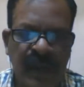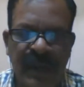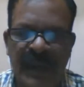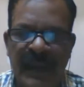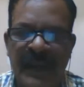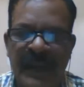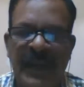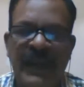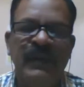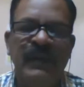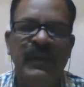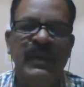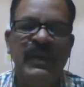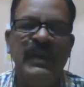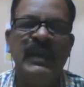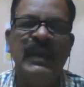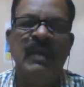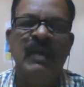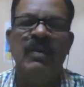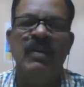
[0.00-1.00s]
anyway, in
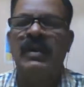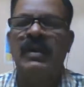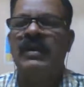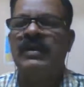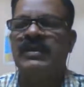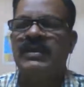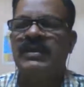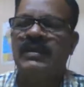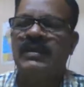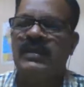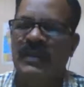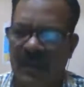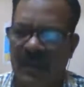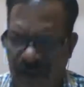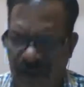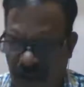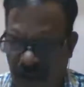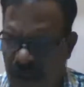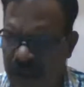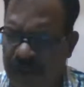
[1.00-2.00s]
our country
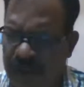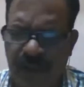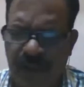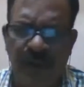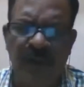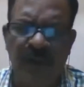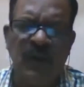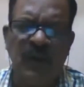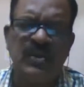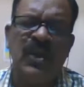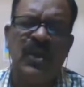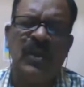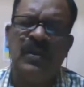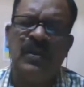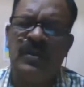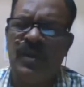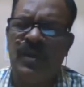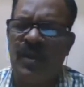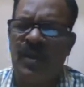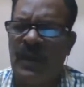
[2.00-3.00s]
or in almost all,
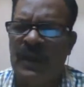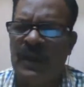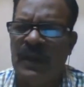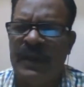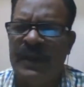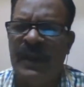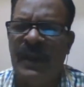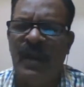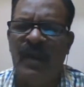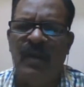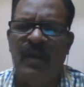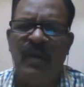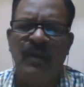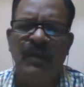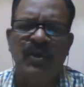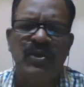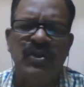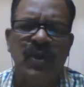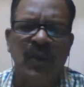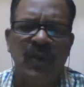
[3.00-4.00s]
not only India,
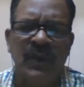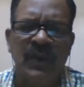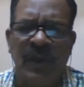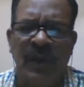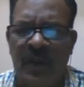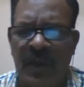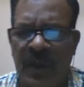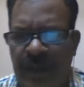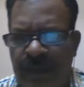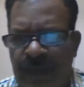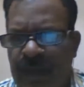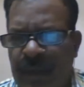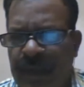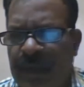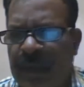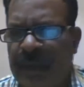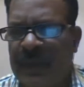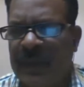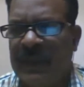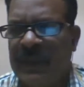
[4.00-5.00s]
almost all the underdeveloped
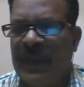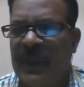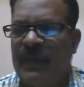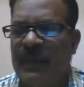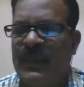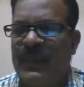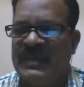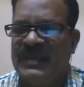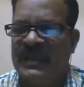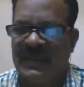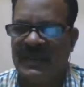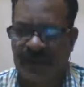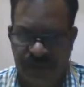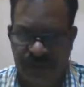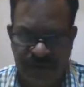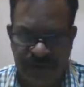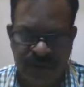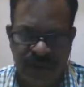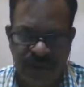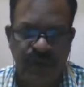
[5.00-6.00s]
countries, they are facing such a
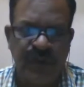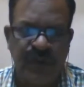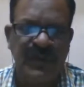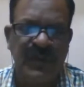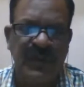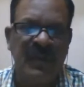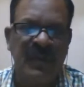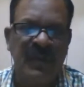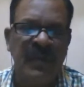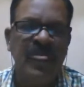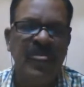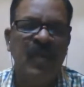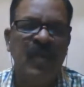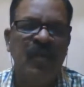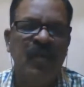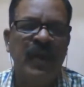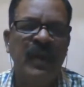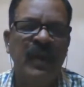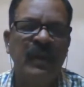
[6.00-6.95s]
situation Well,